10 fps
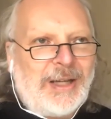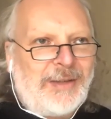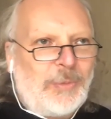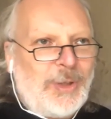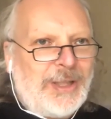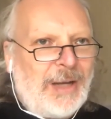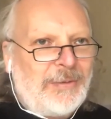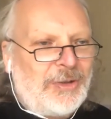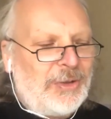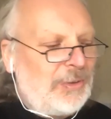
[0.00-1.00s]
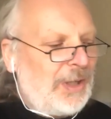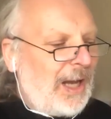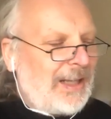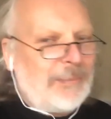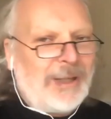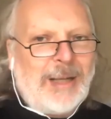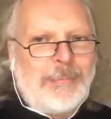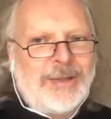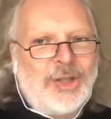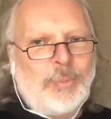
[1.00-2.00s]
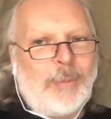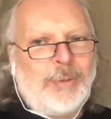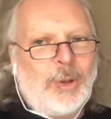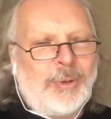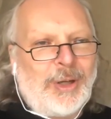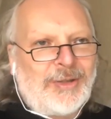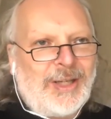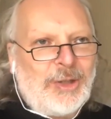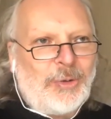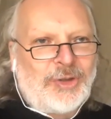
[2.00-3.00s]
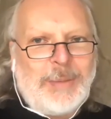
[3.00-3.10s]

I think, were down to I kept getting messages popping up on it saying that your